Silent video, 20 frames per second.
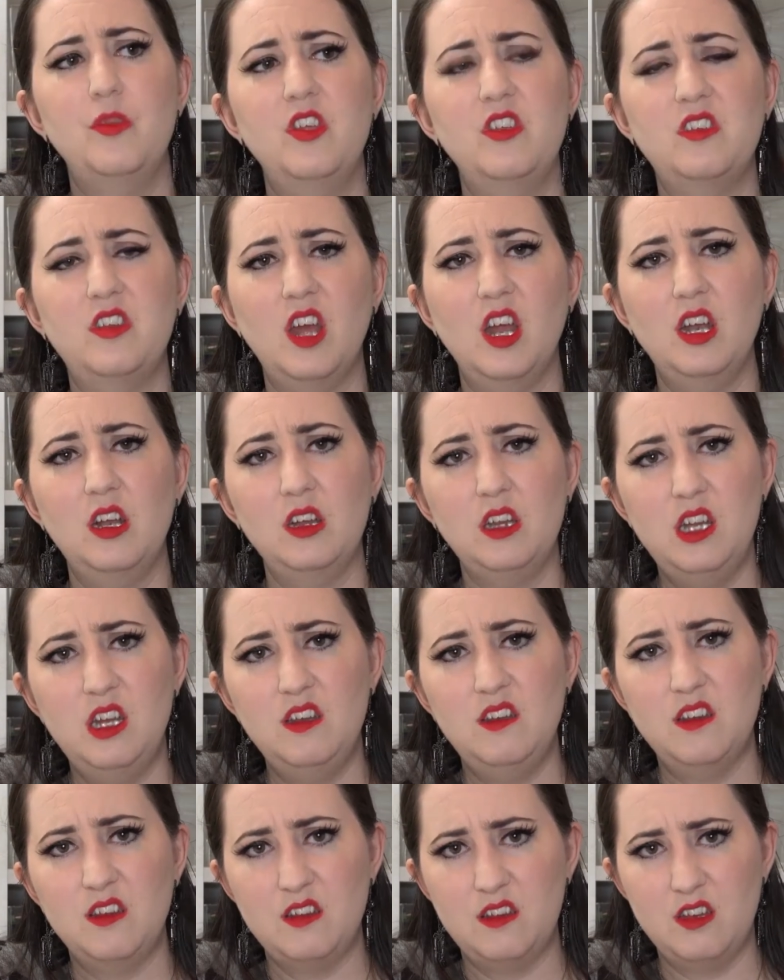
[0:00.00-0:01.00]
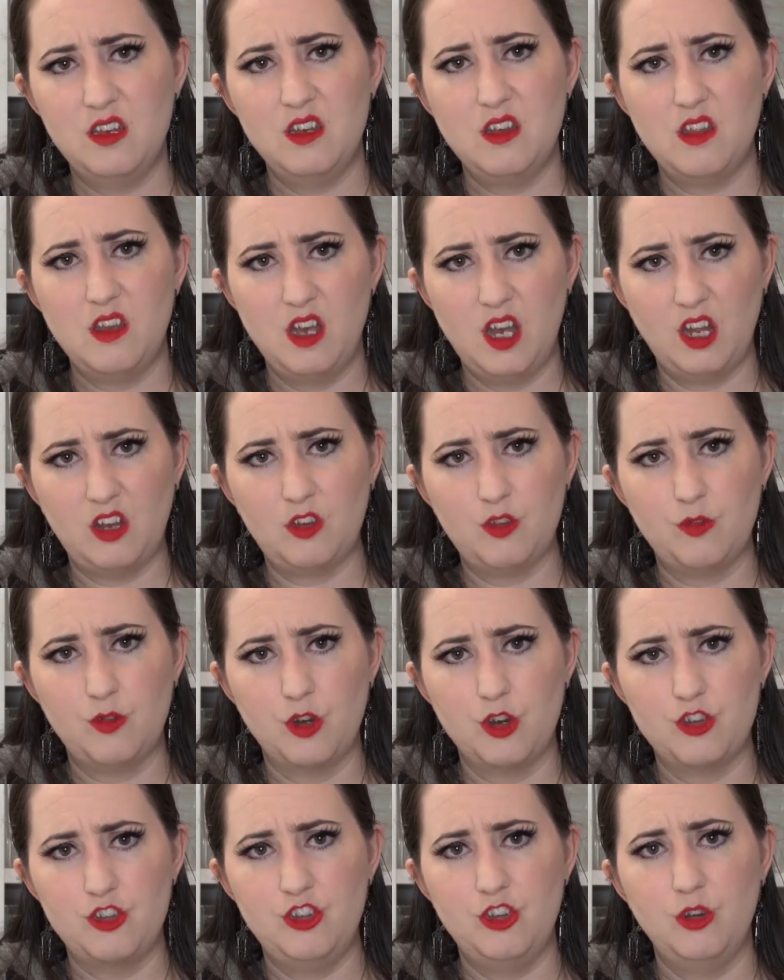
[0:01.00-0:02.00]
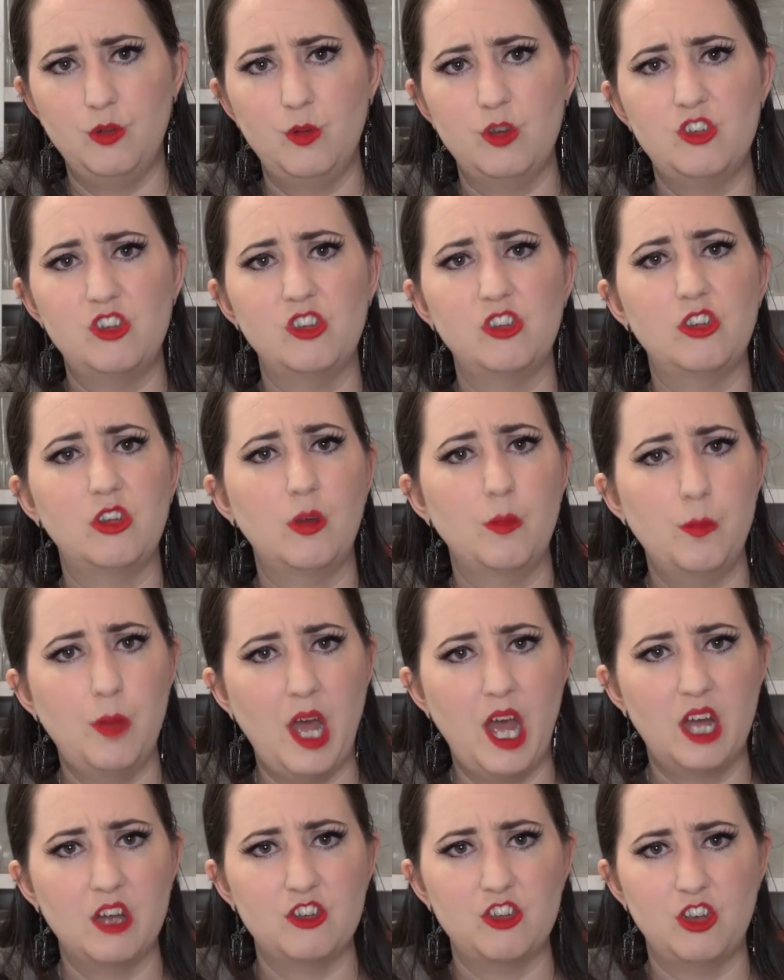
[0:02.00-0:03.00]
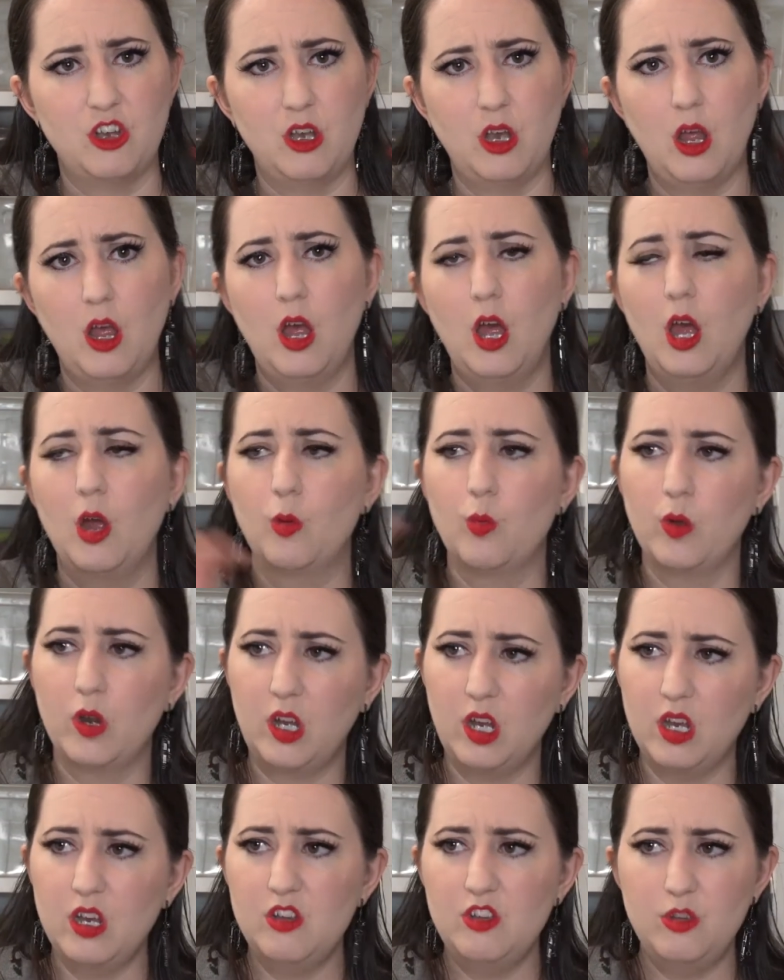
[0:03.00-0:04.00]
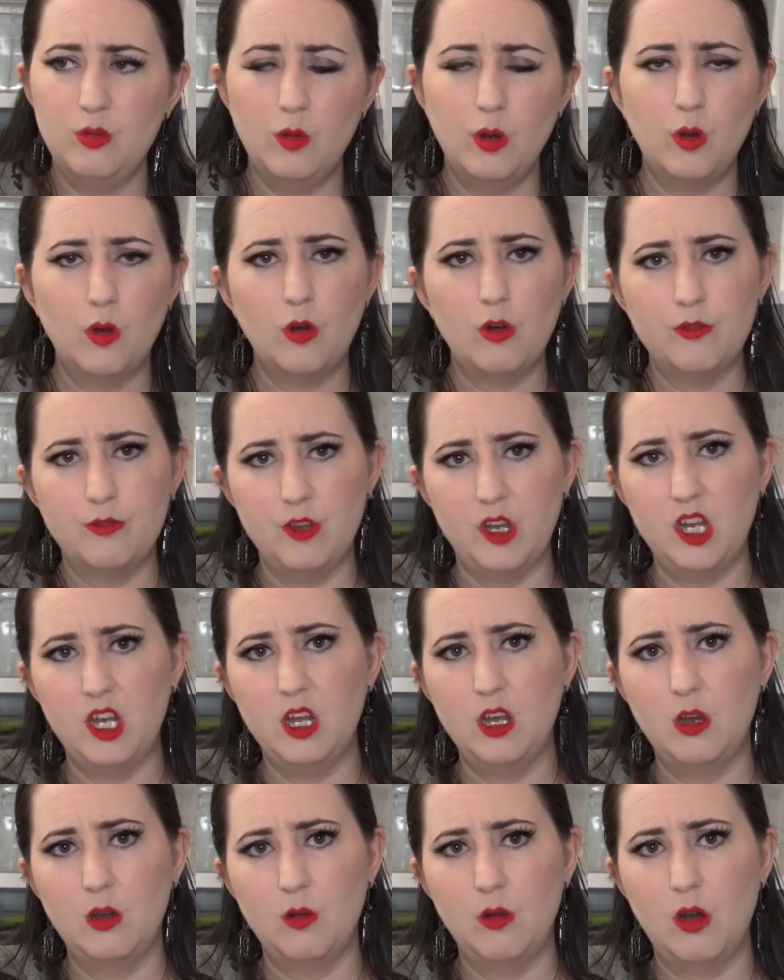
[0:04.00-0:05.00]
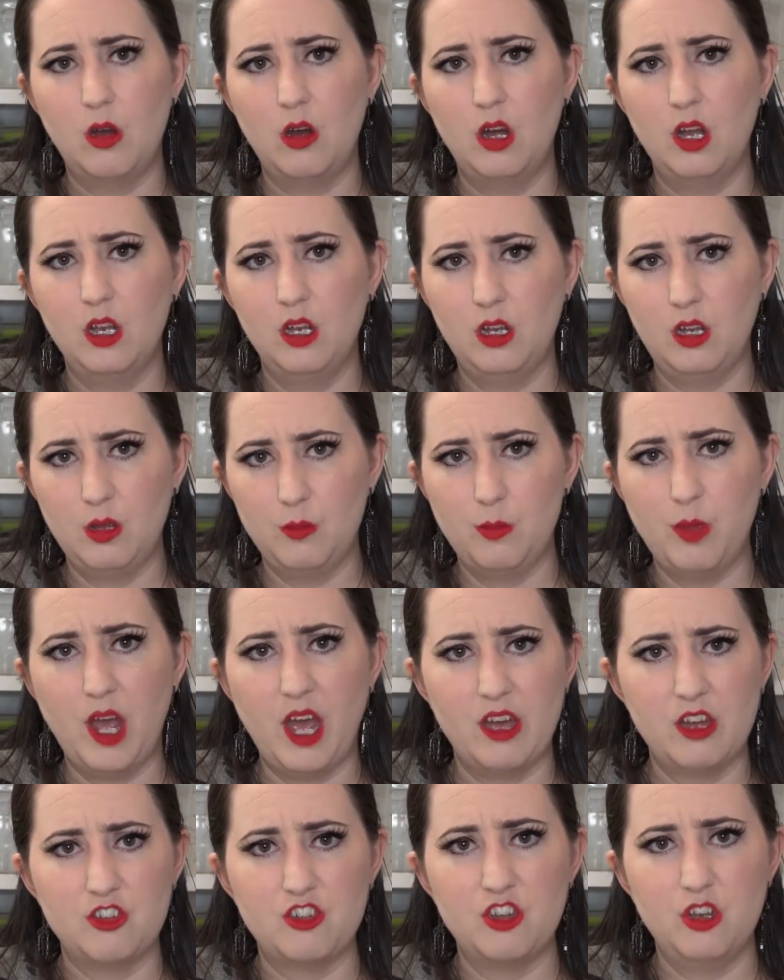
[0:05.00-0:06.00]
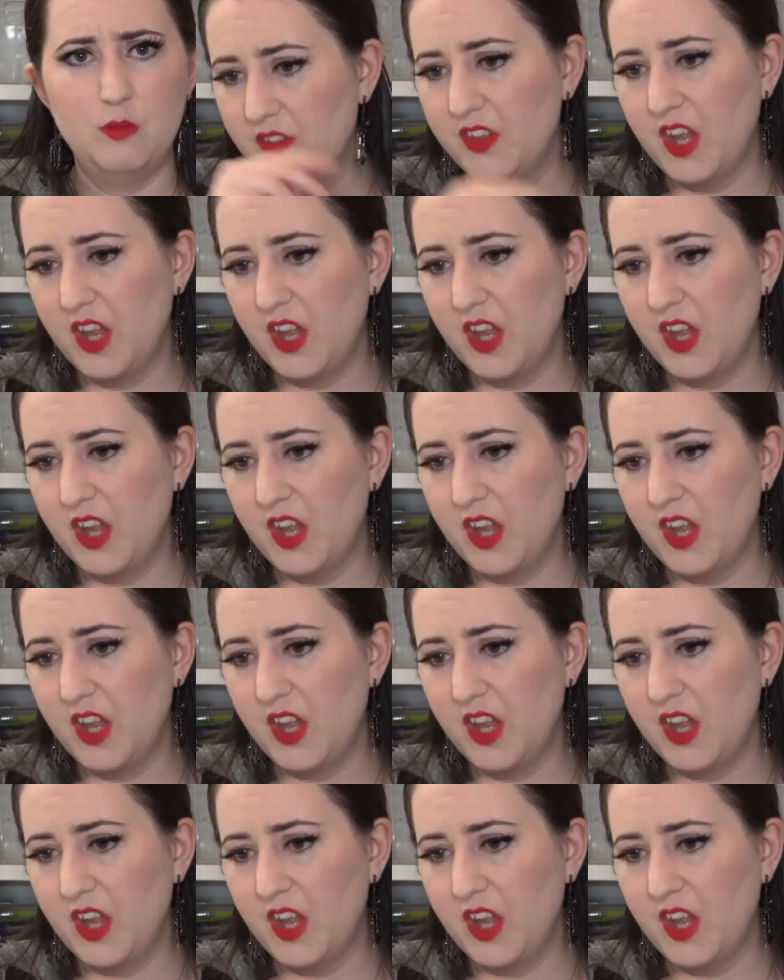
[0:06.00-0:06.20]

This kind of leads us into the next virtue, which is compassion, we're going to do a whole video on compassion.